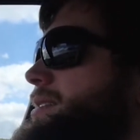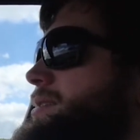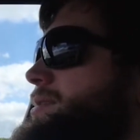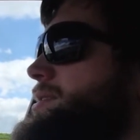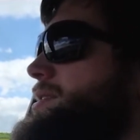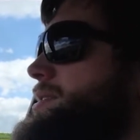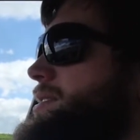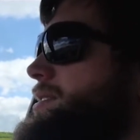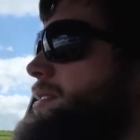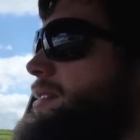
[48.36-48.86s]

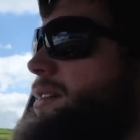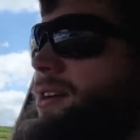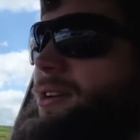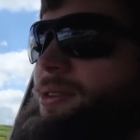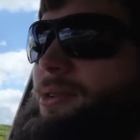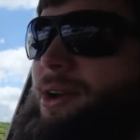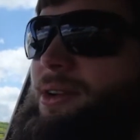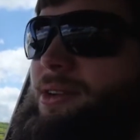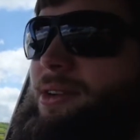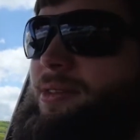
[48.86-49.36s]
just all
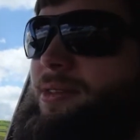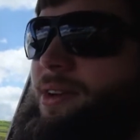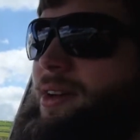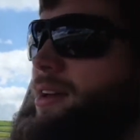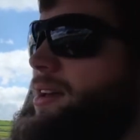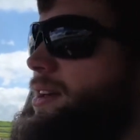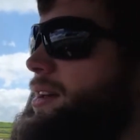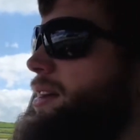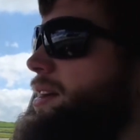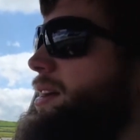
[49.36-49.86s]
around have a
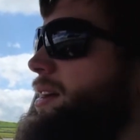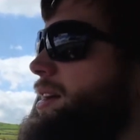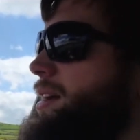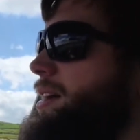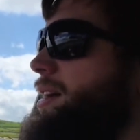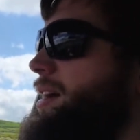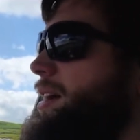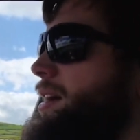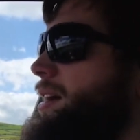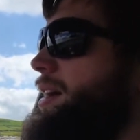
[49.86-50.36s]

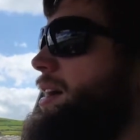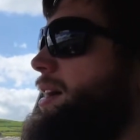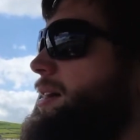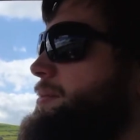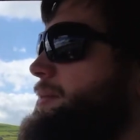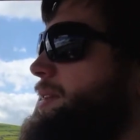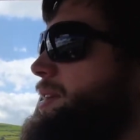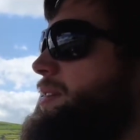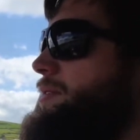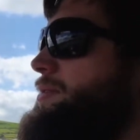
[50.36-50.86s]

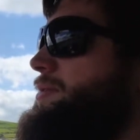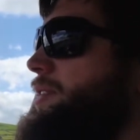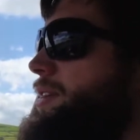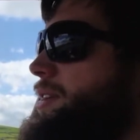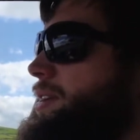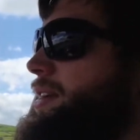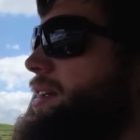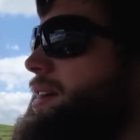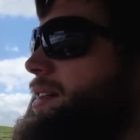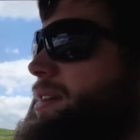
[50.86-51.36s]
bit of
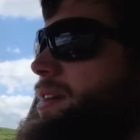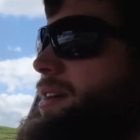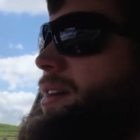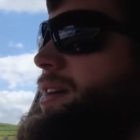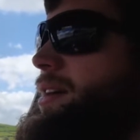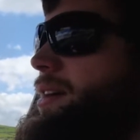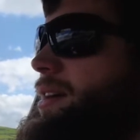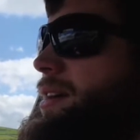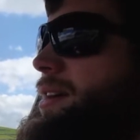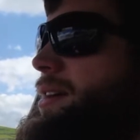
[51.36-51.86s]
fun at
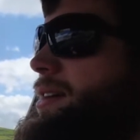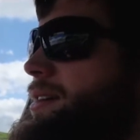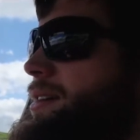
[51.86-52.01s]
a